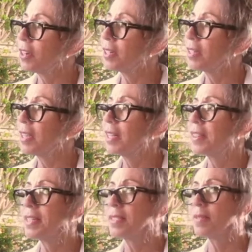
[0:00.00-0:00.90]
are. I
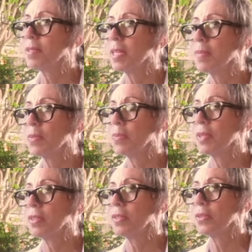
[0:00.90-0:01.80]
think sometimes
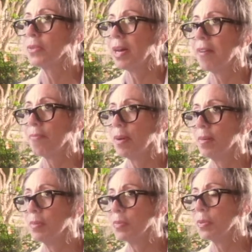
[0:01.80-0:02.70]
when you have
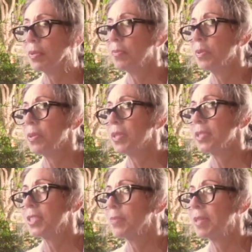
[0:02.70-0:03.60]
problems with
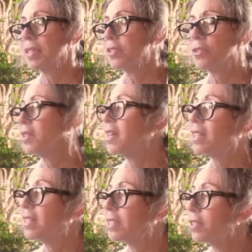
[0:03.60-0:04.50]
employees, it's because you're
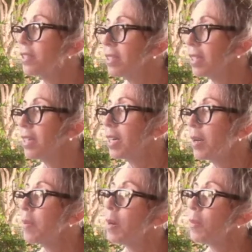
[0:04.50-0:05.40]
not clear
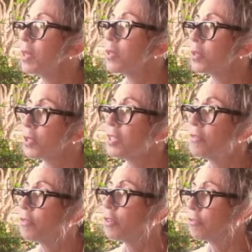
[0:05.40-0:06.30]
about what you're looking
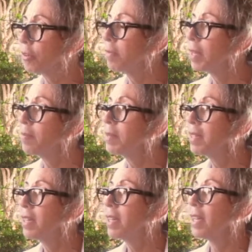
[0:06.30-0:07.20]
for from them,
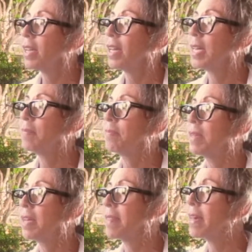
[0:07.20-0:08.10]

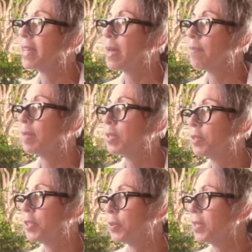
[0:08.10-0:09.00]
and that
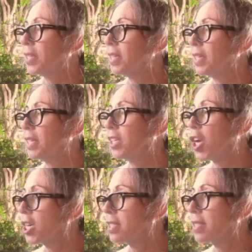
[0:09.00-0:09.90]
ambiguity
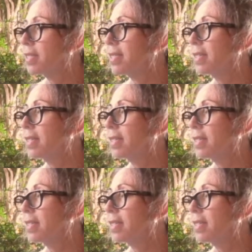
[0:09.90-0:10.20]
causes